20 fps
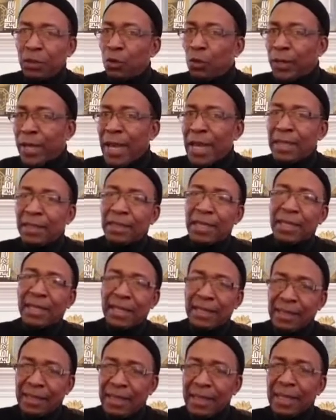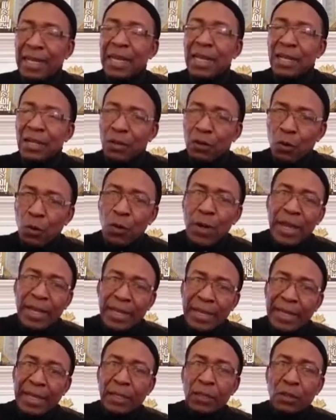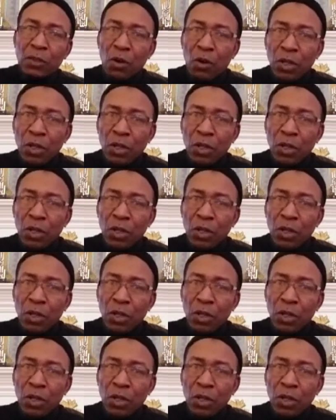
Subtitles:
You can't take a stick, go and hit